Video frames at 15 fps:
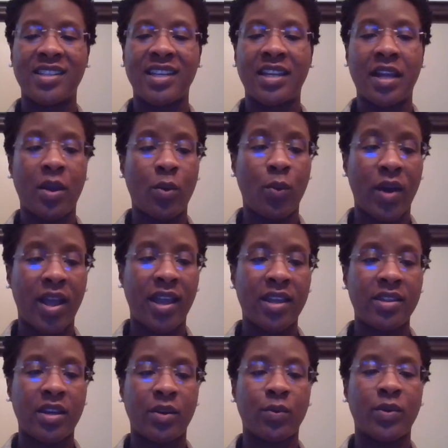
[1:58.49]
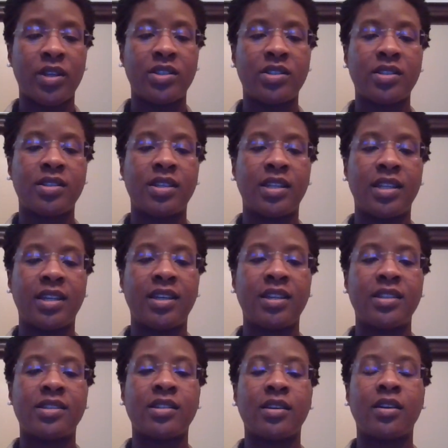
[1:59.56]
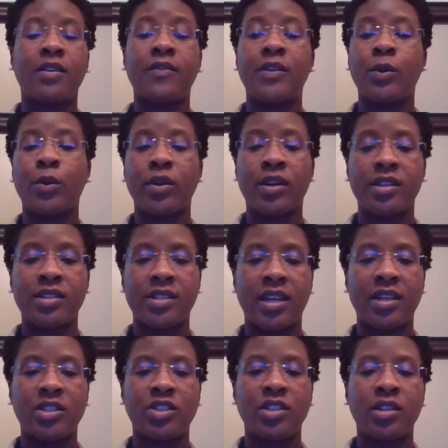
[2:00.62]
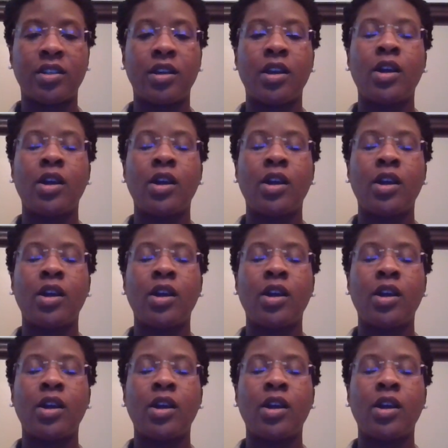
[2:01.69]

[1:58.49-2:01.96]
in a way that reaches the needs of the organization